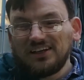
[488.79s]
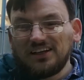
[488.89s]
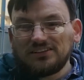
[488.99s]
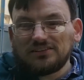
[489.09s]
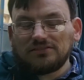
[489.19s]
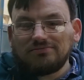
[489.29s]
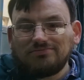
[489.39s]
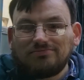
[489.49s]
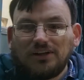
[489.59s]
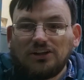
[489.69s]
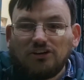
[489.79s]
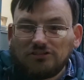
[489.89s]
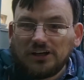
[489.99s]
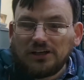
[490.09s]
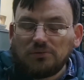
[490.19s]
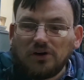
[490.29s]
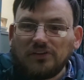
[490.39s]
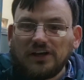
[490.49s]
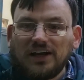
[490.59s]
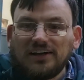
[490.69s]
It's not really
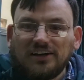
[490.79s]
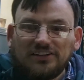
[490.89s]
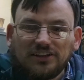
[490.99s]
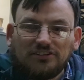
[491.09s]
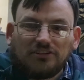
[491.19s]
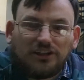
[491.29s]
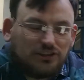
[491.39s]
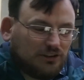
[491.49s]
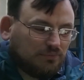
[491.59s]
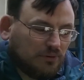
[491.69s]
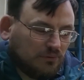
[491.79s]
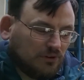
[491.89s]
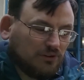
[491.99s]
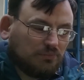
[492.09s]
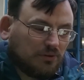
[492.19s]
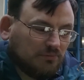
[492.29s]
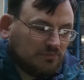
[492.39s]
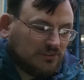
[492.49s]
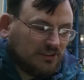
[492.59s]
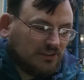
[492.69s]
what the AI generated, but what you
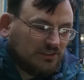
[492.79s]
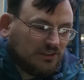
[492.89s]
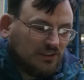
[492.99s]
prompted.